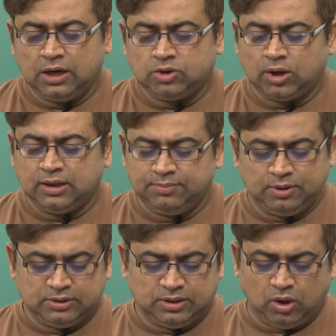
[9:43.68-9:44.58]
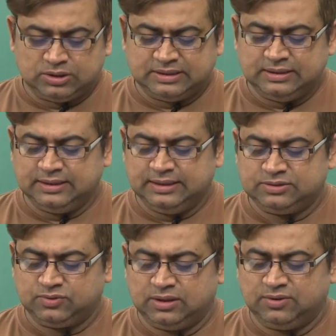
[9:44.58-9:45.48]
Talking about the nozzle, it is
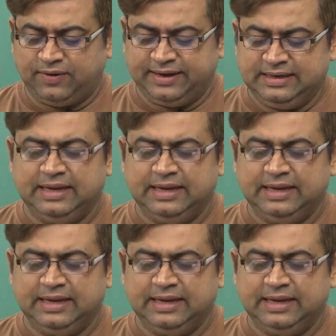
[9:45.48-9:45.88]
one of the vital